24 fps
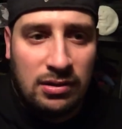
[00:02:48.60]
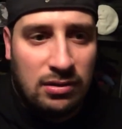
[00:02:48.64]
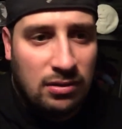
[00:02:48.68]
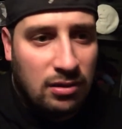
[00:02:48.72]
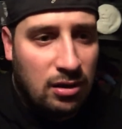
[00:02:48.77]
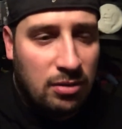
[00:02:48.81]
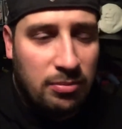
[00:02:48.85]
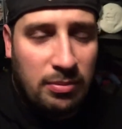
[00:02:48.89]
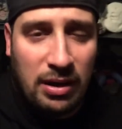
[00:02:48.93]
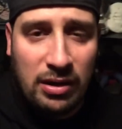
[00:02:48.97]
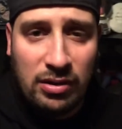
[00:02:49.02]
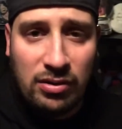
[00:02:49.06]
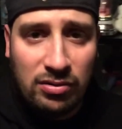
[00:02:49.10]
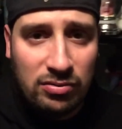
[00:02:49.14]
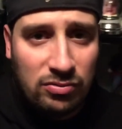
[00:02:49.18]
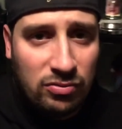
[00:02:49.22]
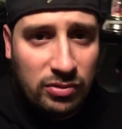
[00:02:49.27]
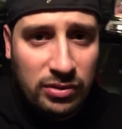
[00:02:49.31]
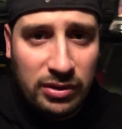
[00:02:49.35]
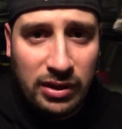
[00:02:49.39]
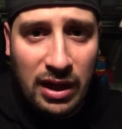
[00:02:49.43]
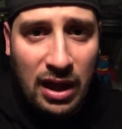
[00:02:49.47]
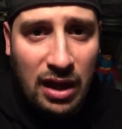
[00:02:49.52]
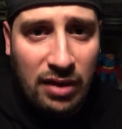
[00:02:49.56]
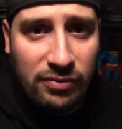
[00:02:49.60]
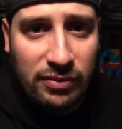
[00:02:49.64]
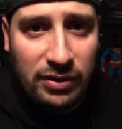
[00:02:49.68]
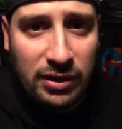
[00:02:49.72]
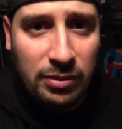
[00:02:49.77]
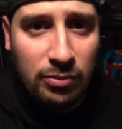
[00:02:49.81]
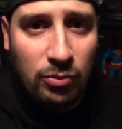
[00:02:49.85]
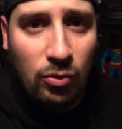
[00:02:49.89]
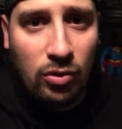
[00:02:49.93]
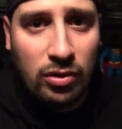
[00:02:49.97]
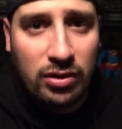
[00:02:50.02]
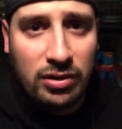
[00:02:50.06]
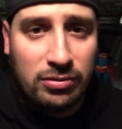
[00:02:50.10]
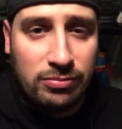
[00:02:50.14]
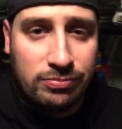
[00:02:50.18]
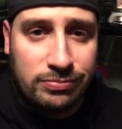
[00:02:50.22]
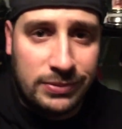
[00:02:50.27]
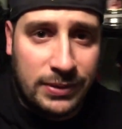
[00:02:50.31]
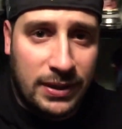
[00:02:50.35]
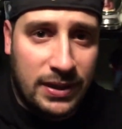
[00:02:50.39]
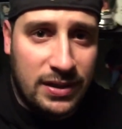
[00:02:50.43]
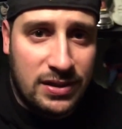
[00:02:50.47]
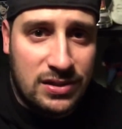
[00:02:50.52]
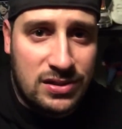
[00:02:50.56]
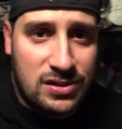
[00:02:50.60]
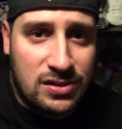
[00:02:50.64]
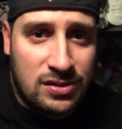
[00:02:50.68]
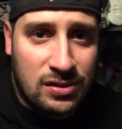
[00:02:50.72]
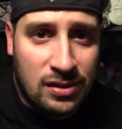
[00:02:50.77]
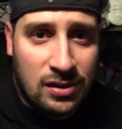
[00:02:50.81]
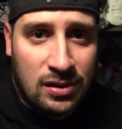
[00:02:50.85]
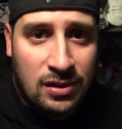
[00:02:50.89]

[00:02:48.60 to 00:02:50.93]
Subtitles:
I don't really have any more complaints.